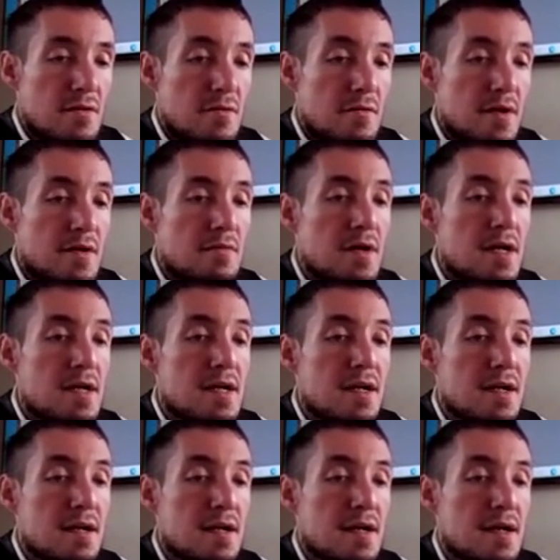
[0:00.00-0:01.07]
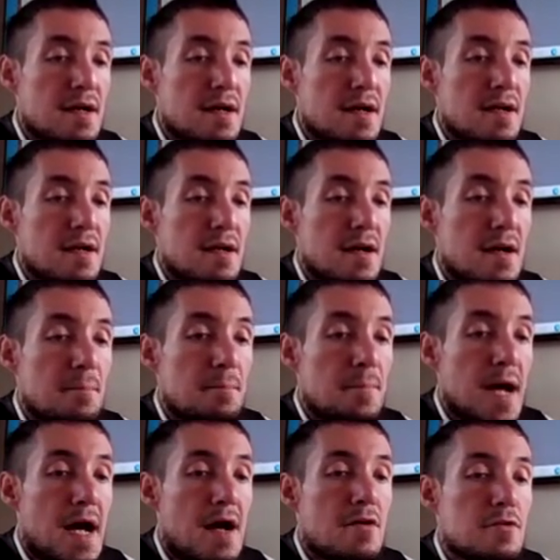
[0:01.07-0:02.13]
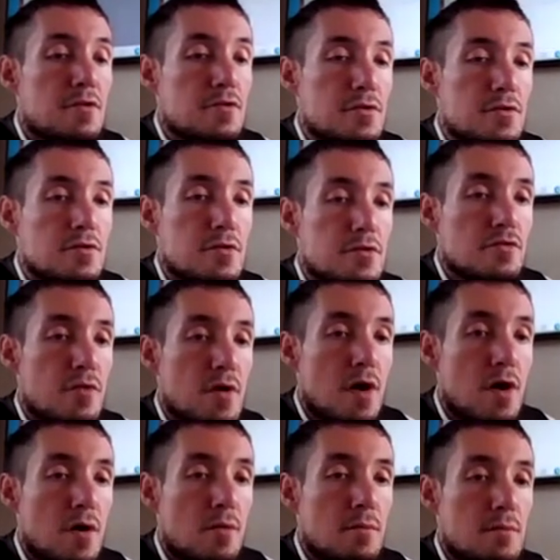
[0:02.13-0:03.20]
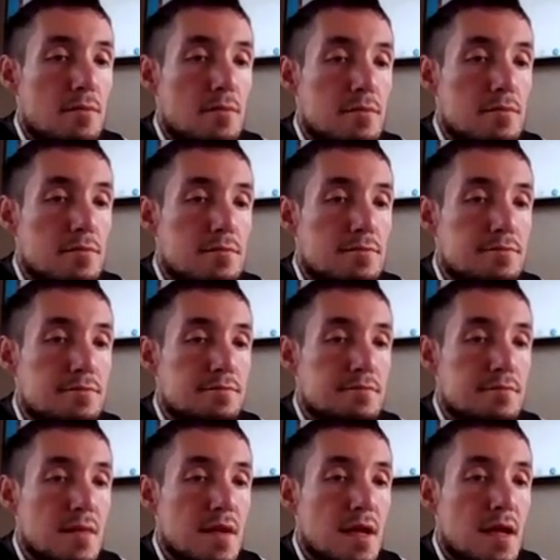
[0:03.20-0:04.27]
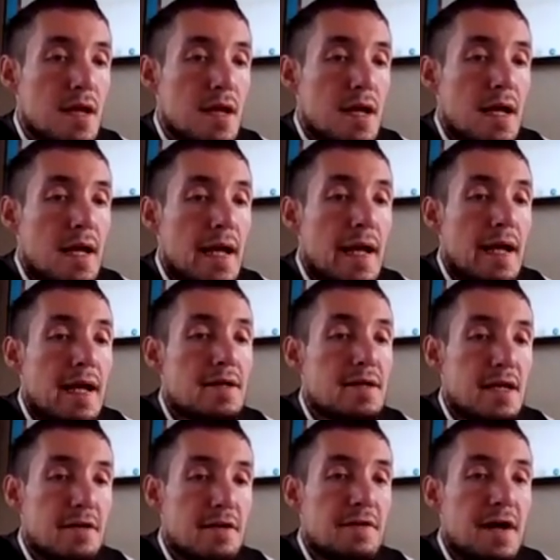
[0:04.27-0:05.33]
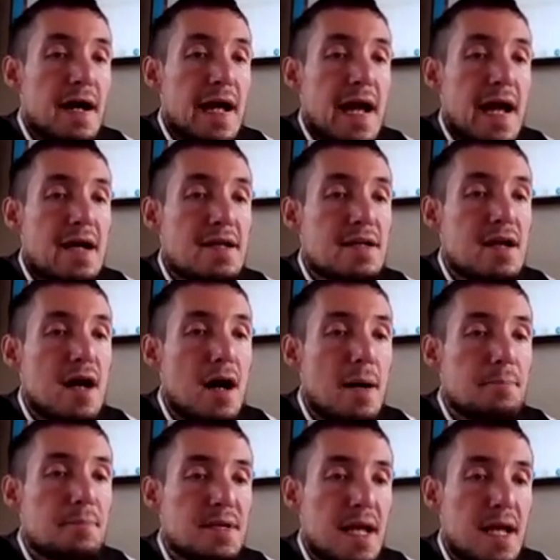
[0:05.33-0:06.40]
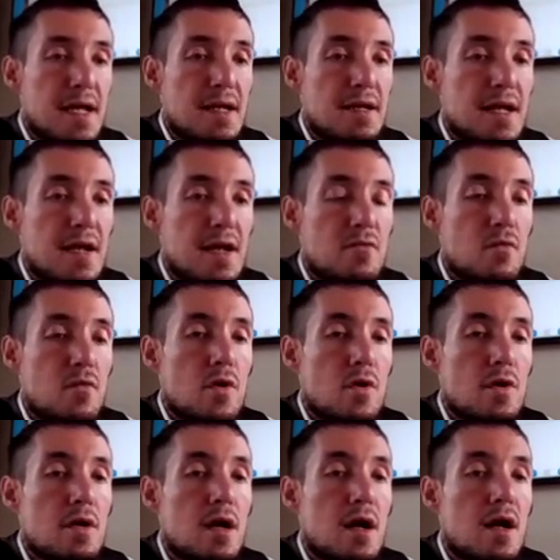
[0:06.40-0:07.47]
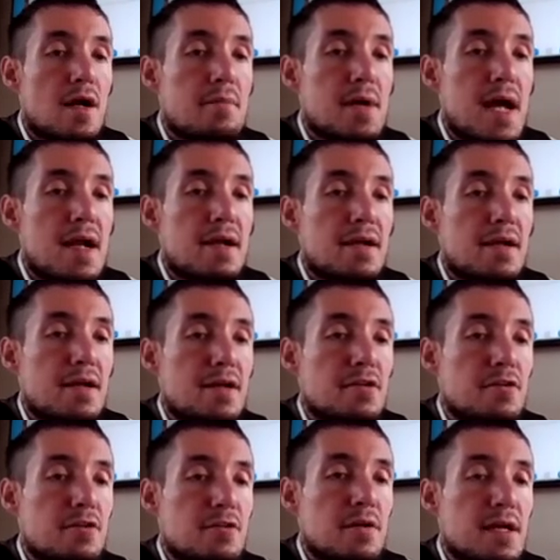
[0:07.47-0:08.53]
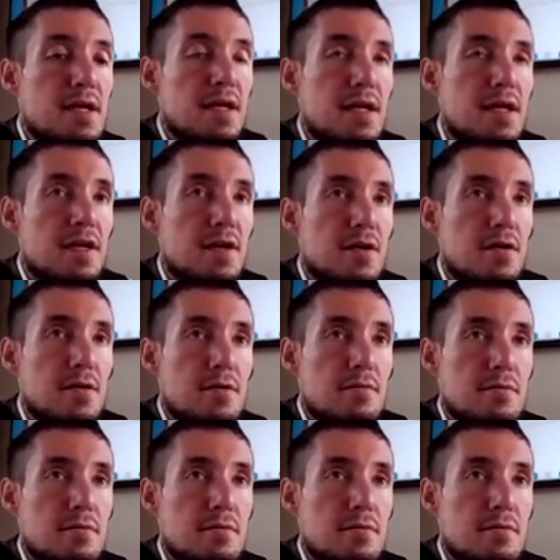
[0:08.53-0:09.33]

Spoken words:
we want to click on About Google Chrome. And if I had an update, it would automatically do it here.